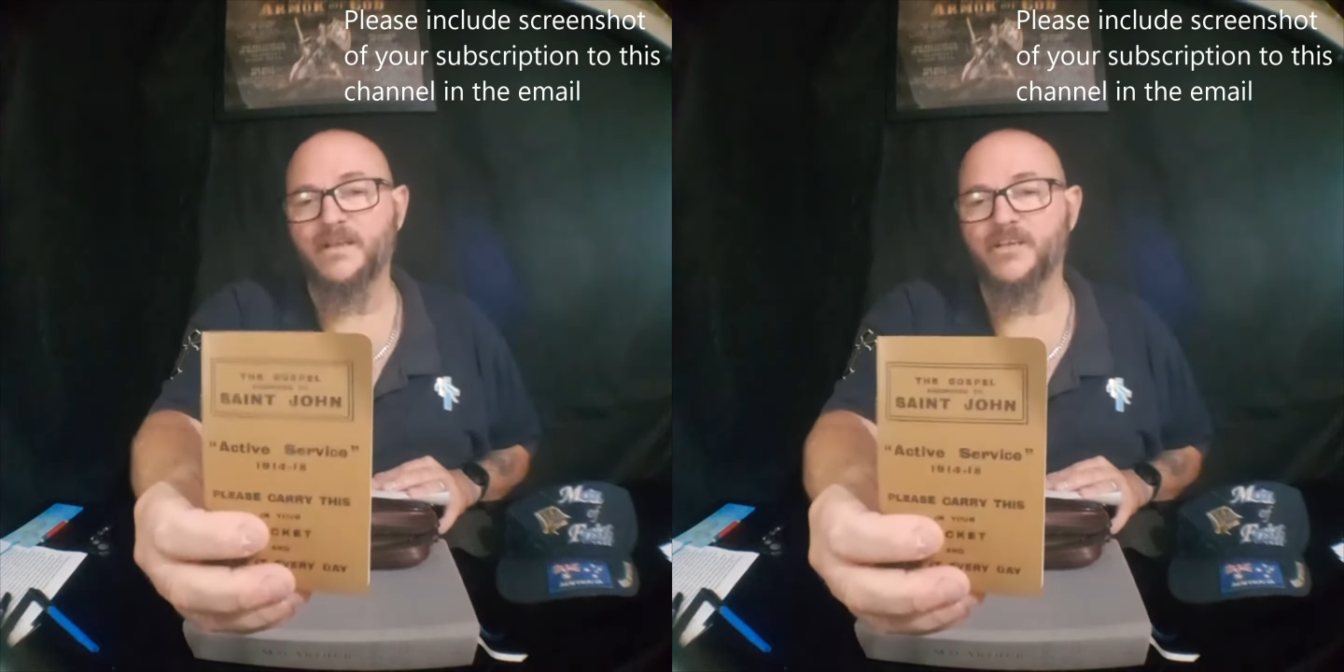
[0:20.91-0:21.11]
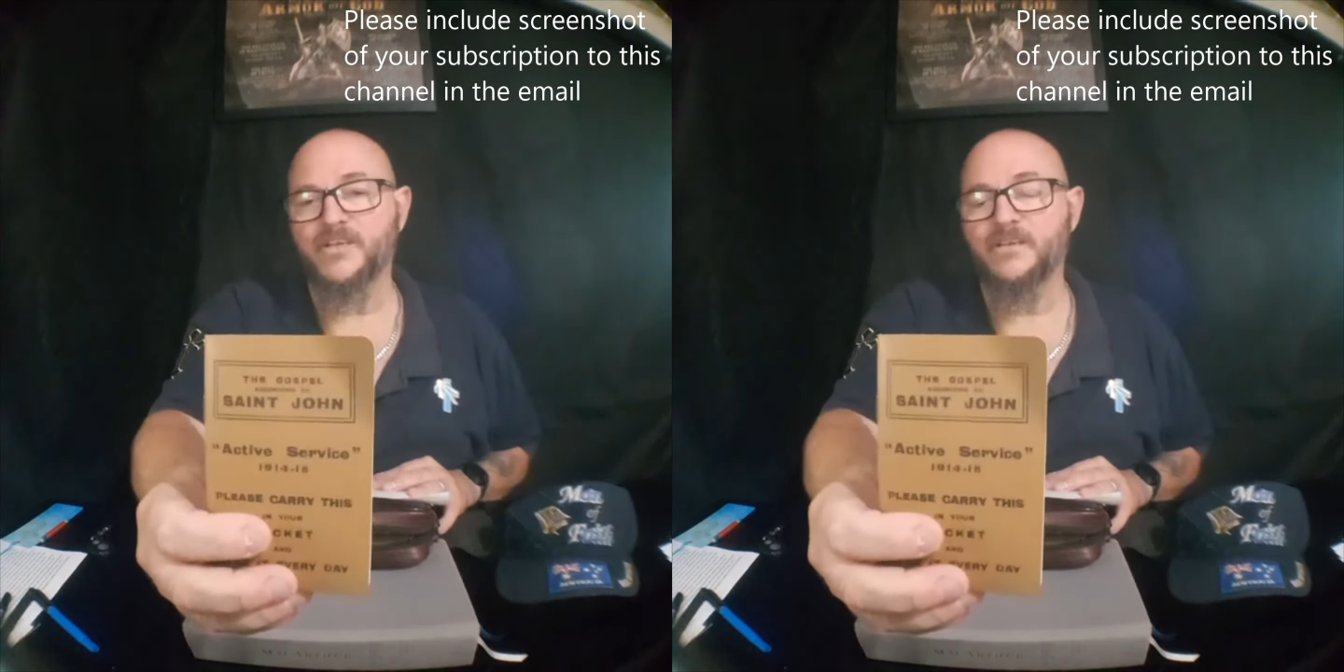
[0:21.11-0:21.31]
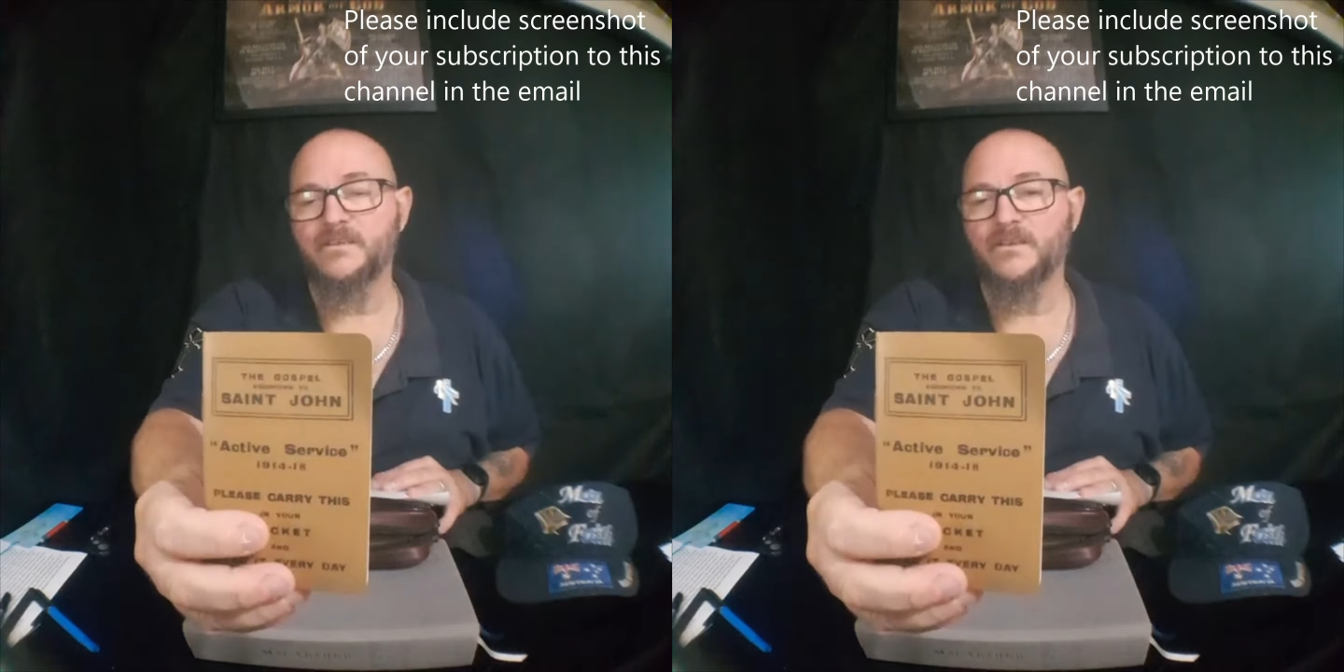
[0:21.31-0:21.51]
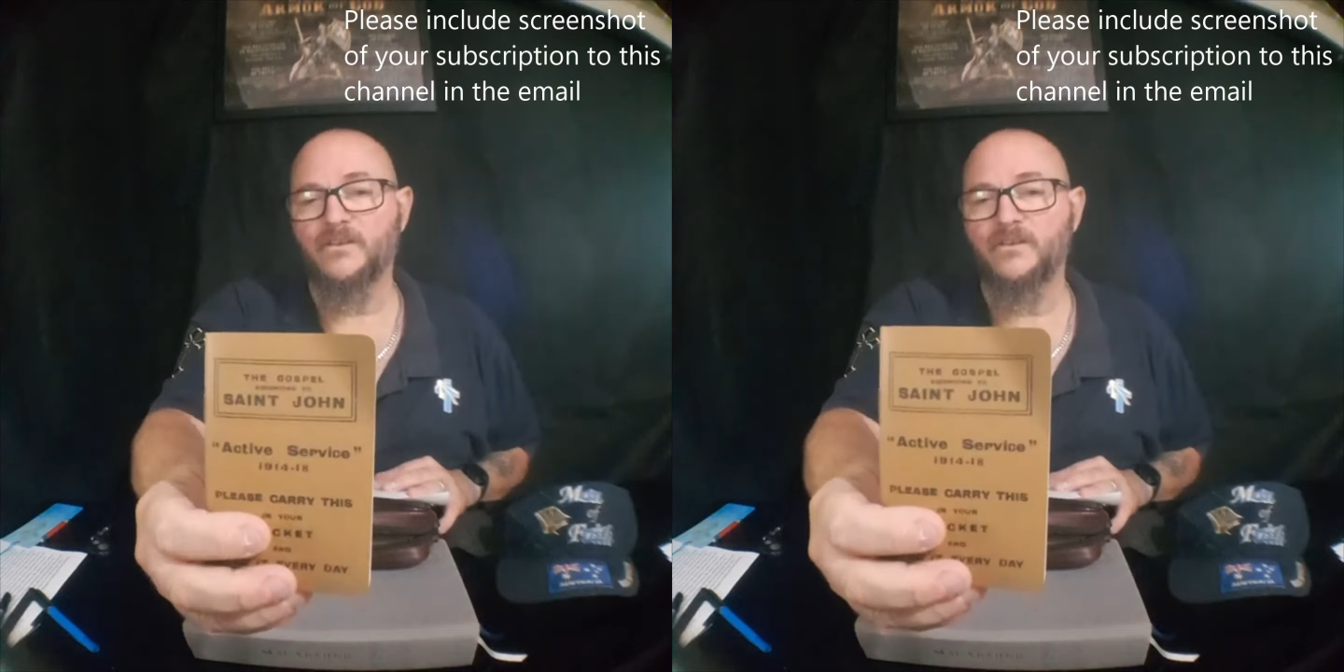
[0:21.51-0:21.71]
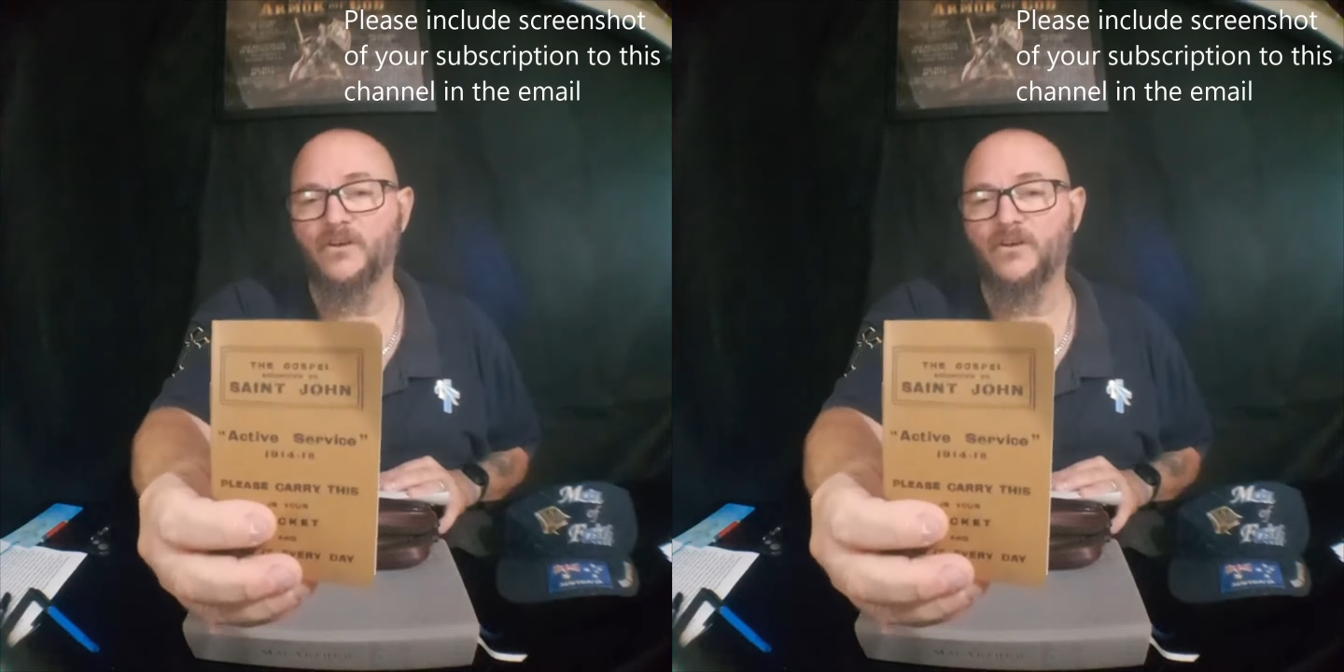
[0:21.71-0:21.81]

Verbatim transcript: edition